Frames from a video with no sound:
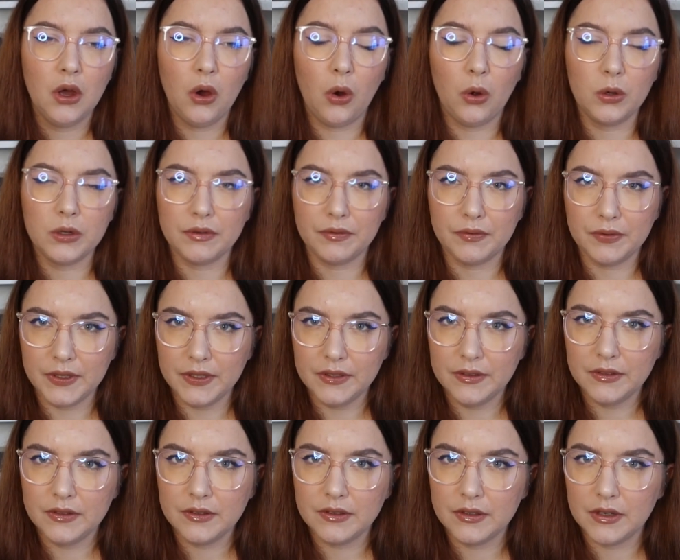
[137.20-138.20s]
All the
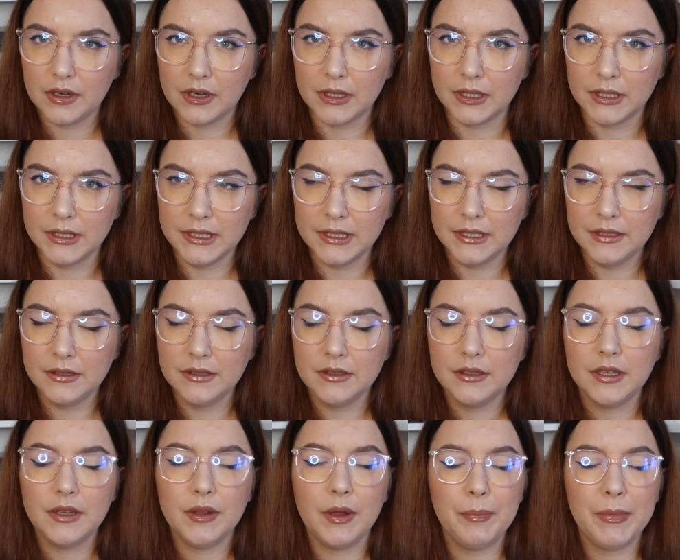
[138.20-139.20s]
Feels are
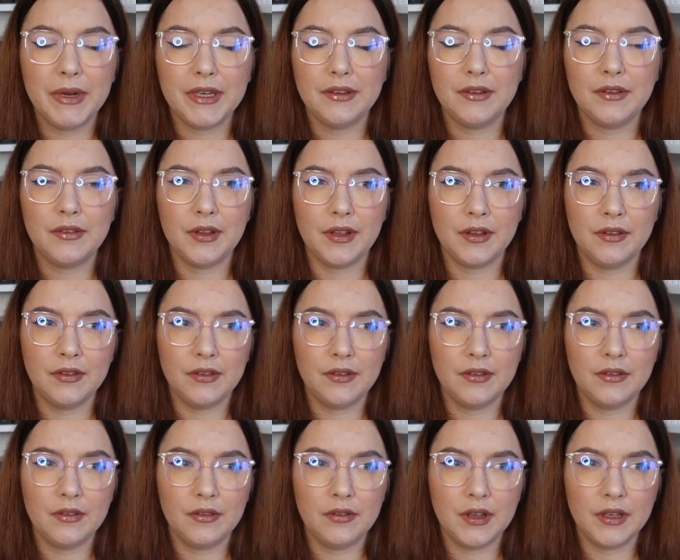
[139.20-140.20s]
in. Make the
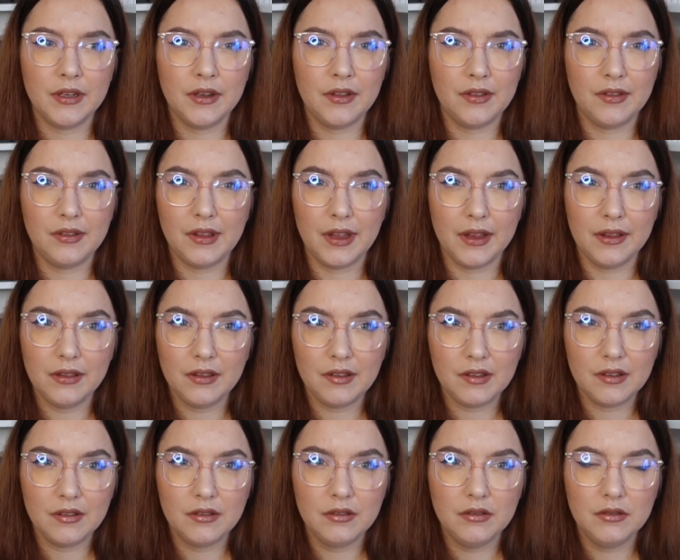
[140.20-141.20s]
sentence
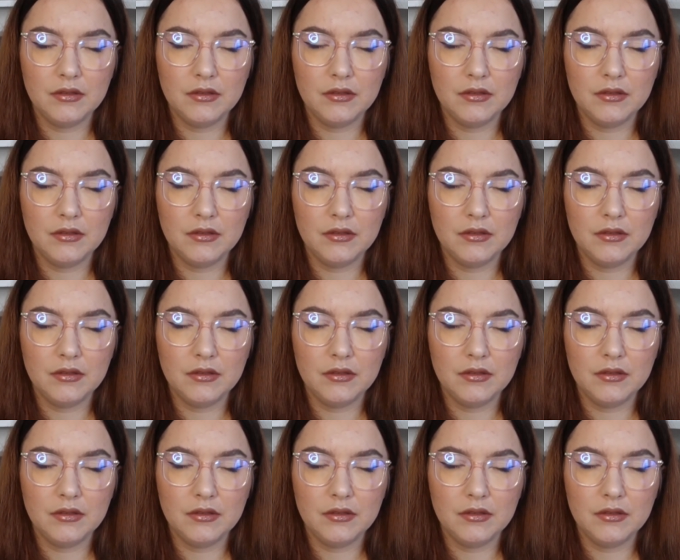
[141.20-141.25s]
sense?